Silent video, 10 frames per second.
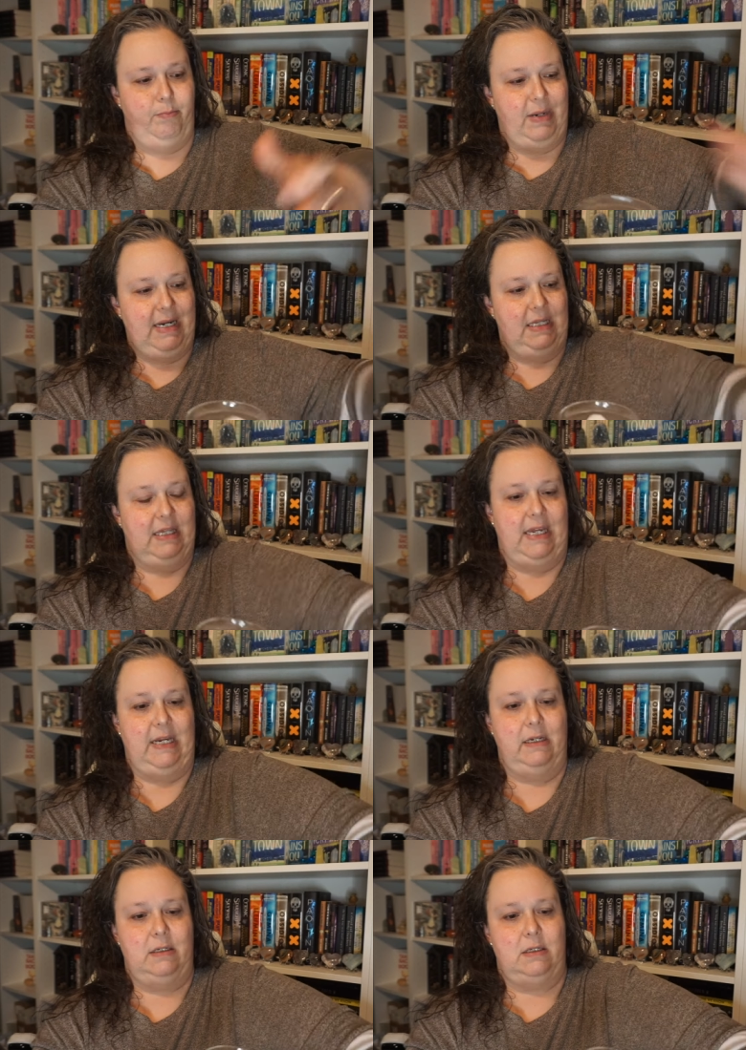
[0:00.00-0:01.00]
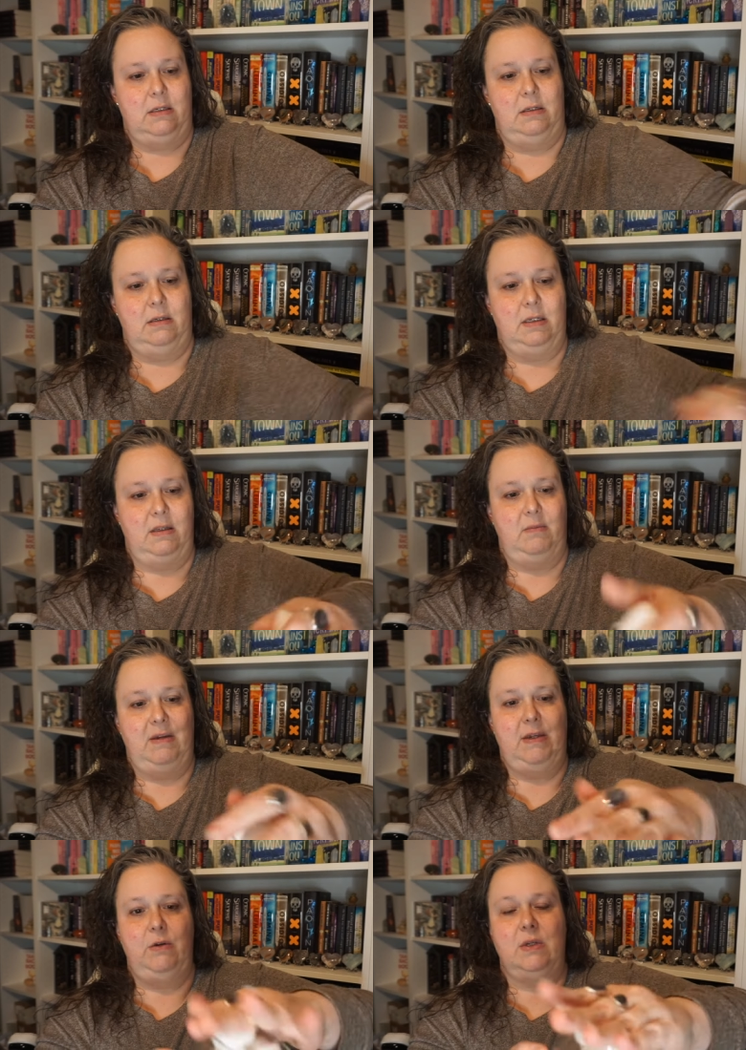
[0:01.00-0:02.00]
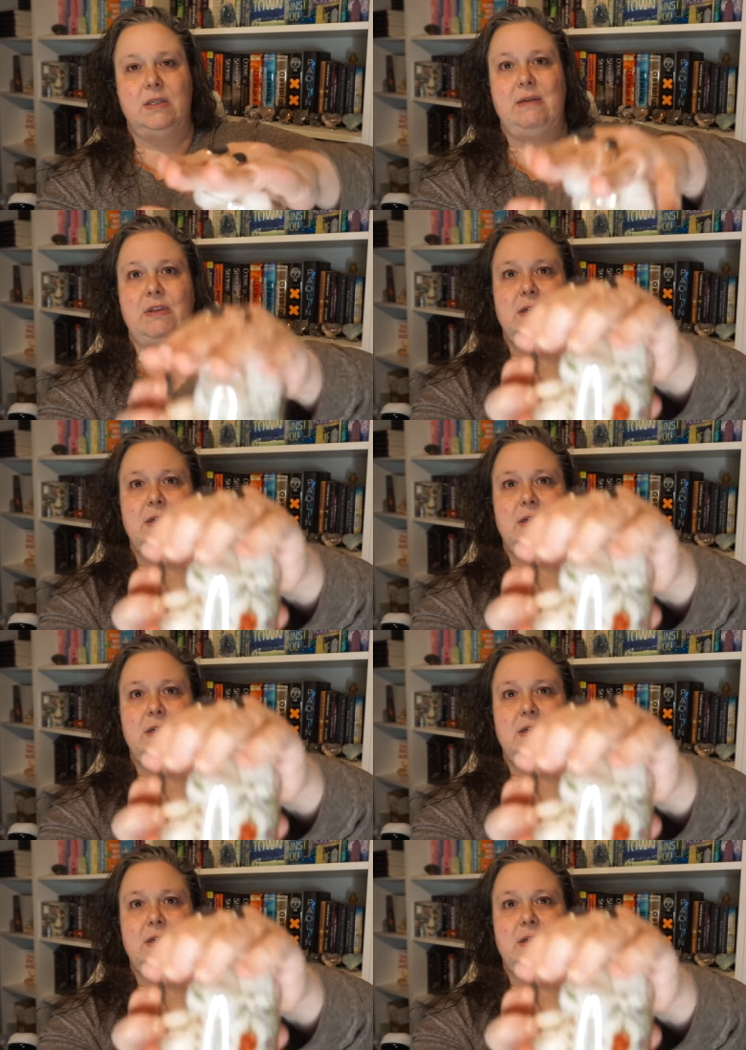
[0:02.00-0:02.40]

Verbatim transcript: bean things and then maybe you can see what the